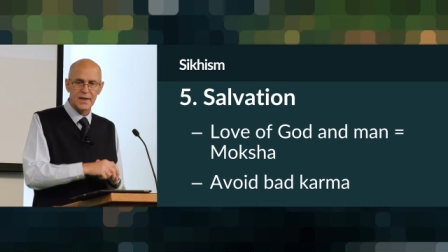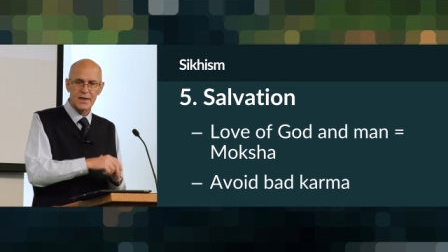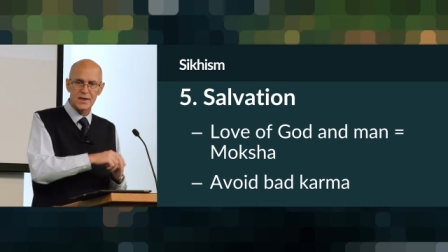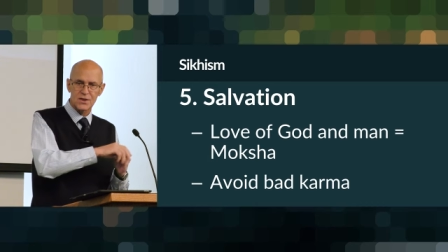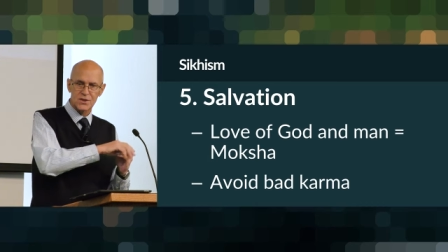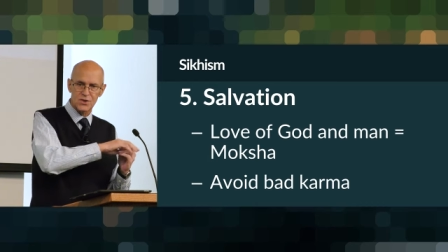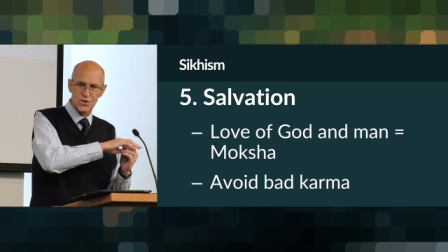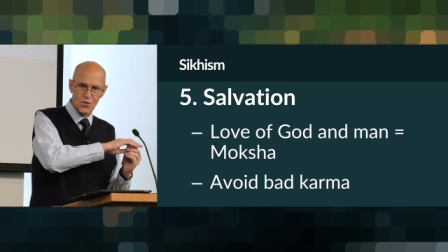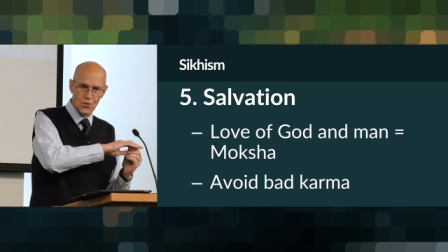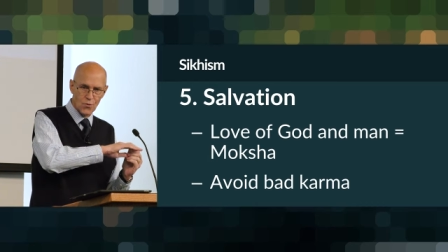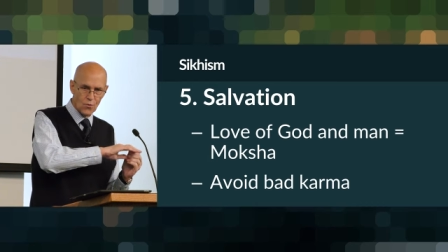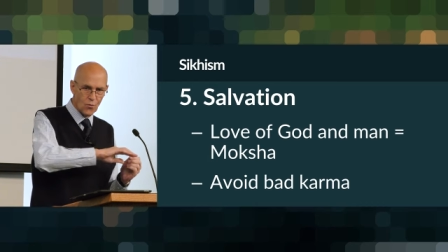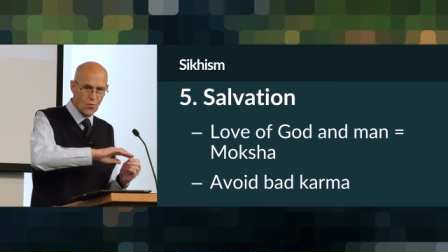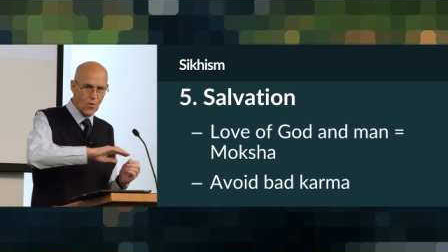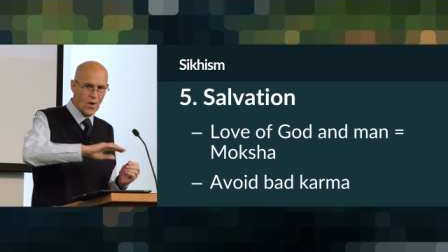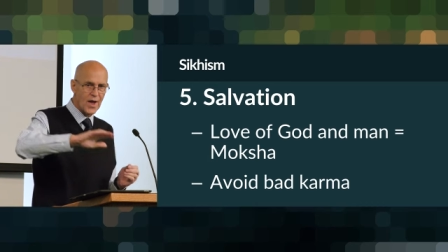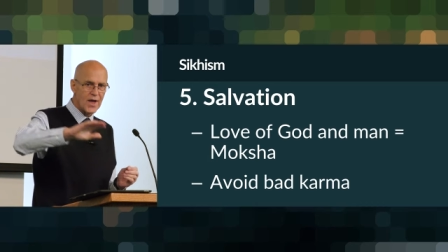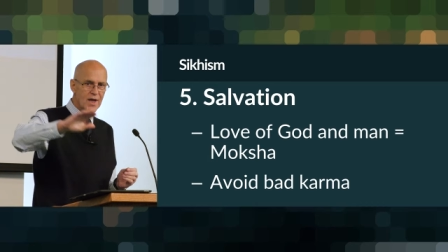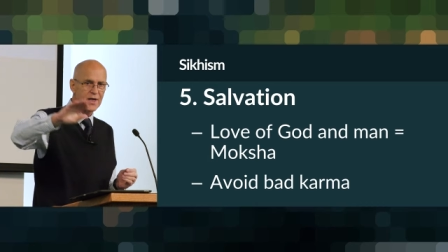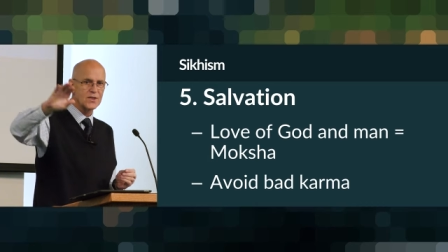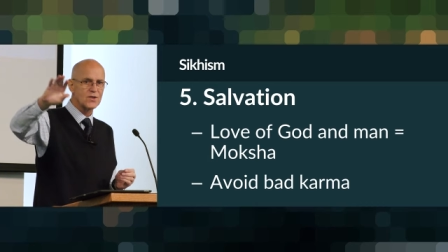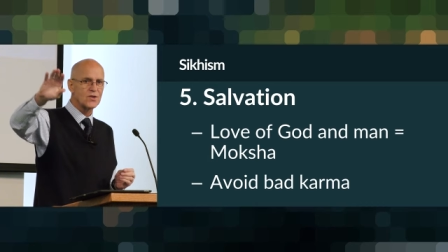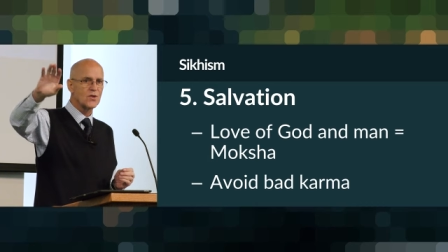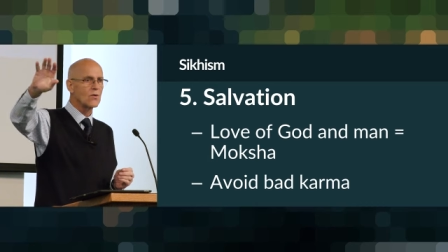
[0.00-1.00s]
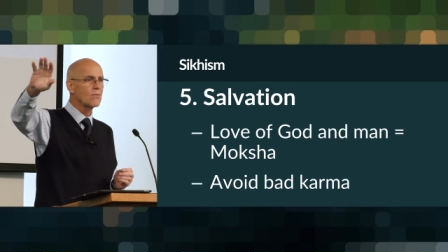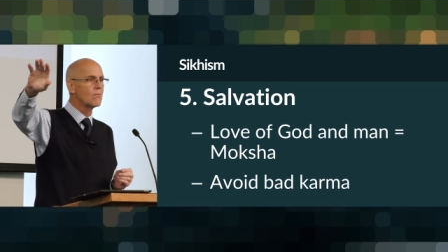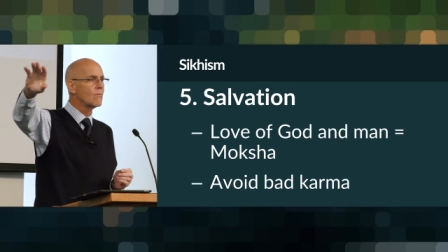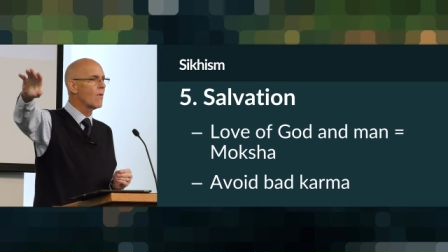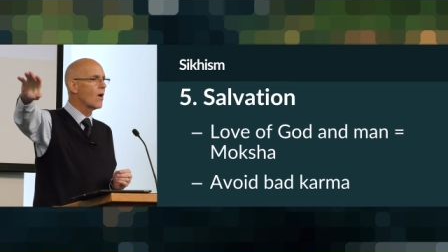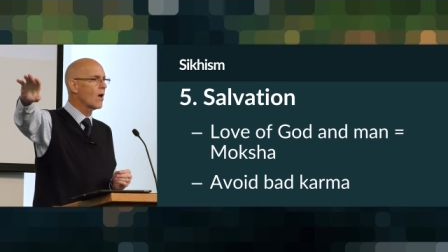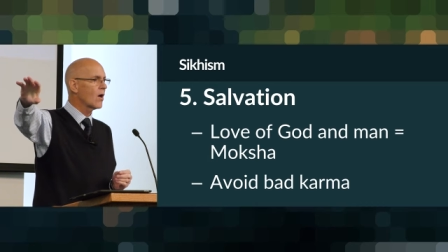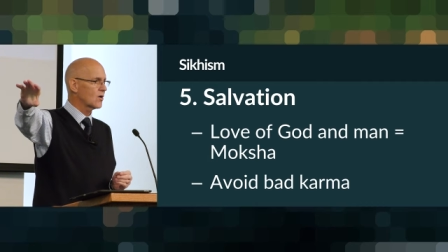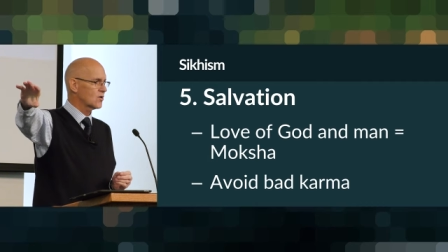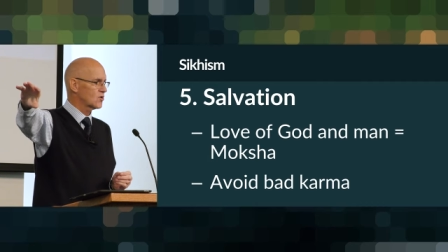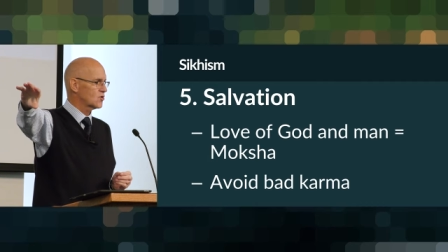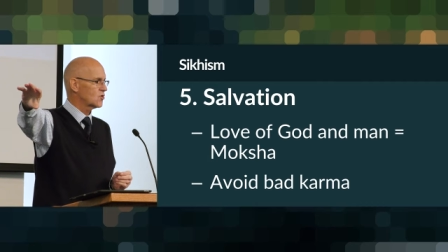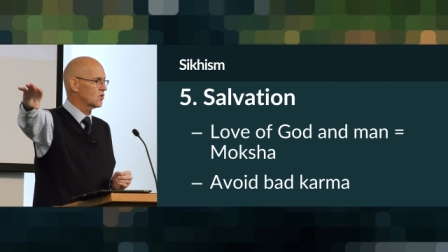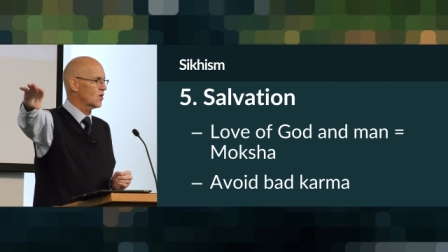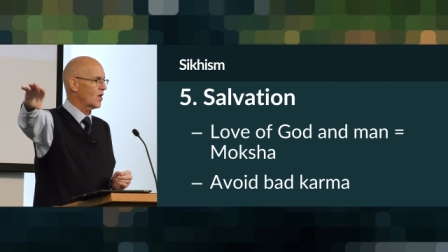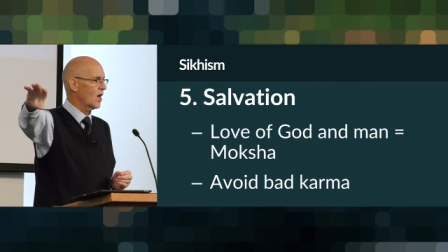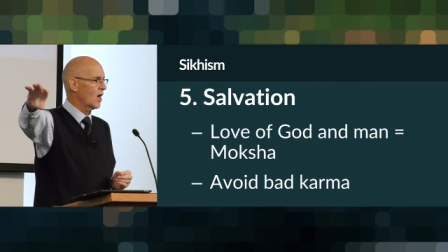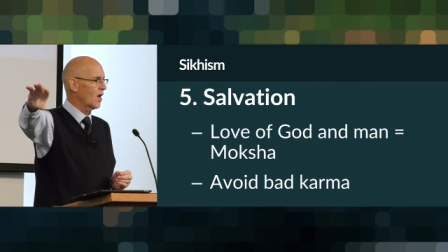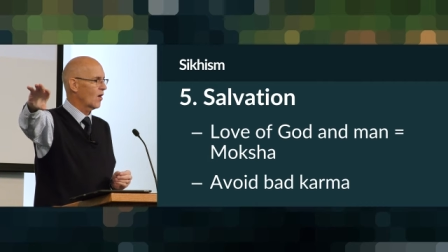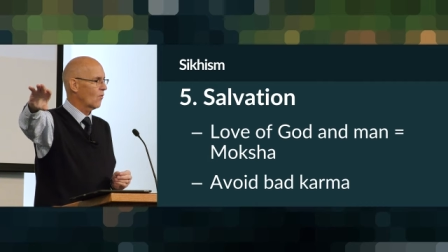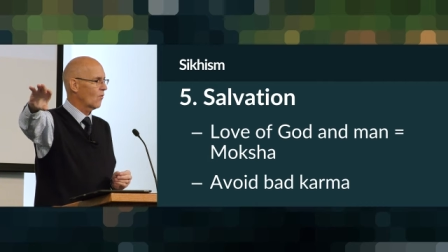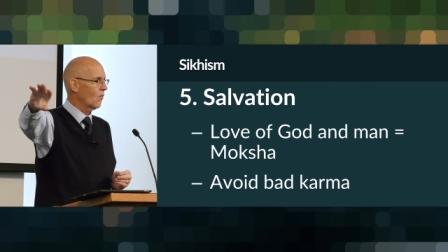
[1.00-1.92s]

is the way to moksha.